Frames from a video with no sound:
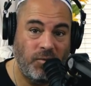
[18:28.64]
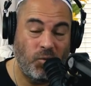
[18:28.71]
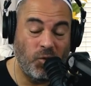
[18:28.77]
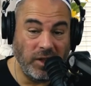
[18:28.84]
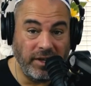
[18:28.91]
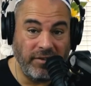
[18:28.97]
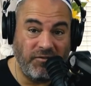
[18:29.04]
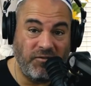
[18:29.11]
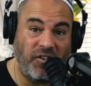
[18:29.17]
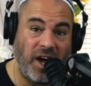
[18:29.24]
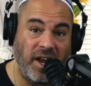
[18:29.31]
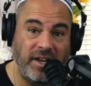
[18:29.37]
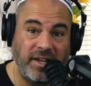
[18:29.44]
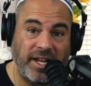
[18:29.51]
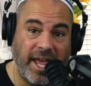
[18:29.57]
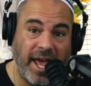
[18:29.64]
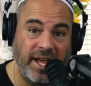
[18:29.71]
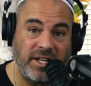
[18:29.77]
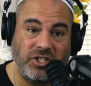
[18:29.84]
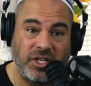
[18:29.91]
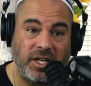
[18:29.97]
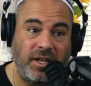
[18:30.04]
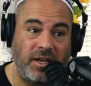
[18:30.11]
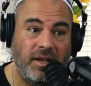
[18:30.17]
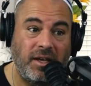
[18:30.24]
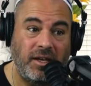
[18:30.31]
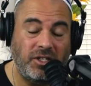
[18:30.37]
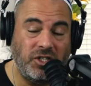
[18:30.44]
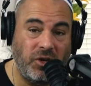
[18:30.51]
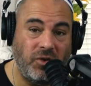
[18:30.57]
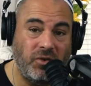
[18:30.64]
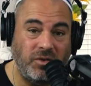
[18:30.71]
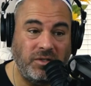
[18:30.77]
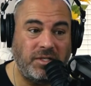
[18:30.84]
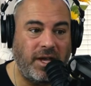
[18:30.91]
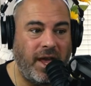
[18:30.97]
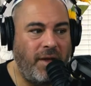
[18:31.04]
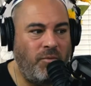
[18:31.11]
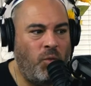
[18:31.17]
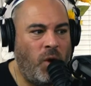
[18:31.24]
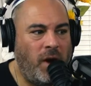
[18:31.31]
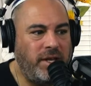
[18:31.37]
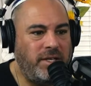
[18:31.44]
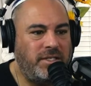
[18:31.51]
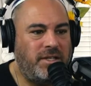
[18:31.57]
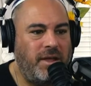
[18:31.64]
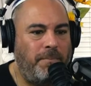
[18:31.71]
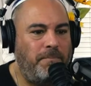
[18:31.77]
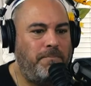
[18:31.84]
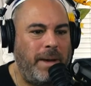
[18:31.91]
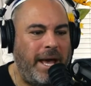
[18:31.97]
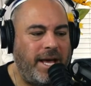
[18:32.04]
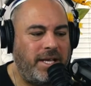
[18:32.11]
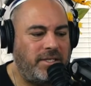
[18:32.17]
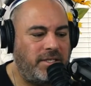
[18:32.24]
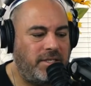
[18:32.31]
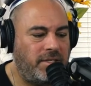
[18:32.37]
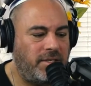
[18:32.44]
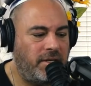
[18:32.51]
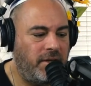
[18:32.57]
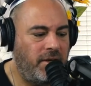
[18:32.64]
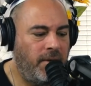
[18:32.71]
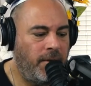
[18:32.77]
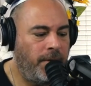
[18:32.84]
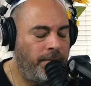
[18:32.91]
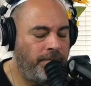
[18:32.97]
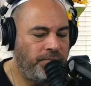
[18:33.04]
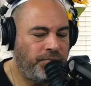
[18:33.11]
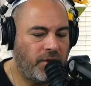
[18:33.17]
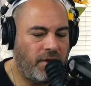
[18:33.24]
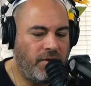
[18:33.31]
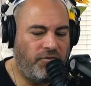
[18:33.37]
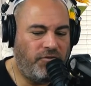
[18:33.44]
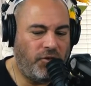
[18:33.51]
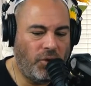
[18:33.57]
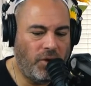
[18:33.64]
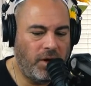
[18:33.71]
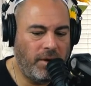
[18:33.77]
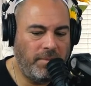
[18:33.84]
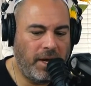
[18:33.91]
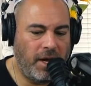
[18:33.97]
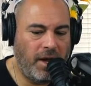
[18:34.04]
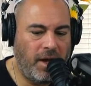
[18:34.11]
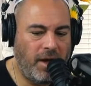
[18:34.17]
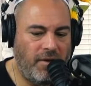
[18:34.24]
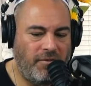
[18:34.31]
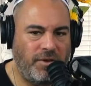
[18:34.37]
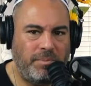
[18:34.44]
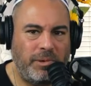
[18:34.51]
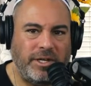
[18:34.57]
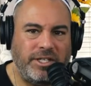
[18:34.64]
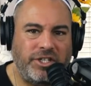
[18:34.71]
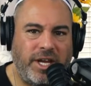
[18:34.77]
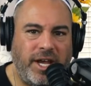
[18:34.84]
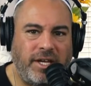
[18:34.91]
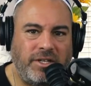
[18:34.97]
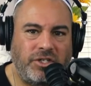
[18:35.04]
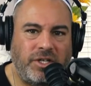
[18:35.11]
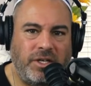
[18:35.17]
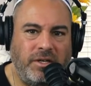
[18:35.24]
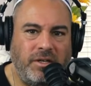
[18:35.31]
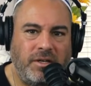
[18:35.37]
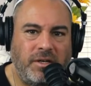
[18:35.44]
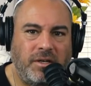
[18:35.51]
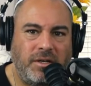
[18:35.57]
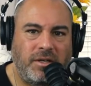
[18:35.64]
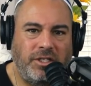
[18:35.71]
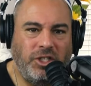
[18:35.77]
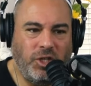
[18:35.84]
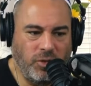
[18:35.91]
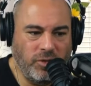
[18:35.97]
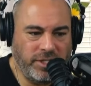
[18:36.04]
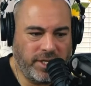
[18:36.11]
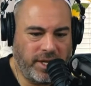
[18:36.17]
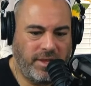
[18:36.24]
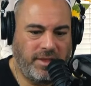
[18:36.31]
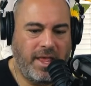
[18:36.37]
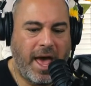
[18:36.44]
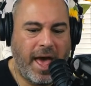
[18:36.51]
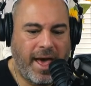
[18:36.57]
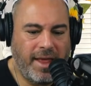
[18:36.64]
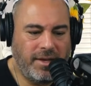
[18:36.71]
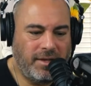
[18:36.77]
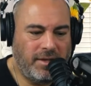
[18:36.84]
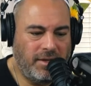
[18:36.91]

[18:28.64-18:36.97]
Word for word: really fun, catchy tunes, and what is the best form of appreciation? Using that.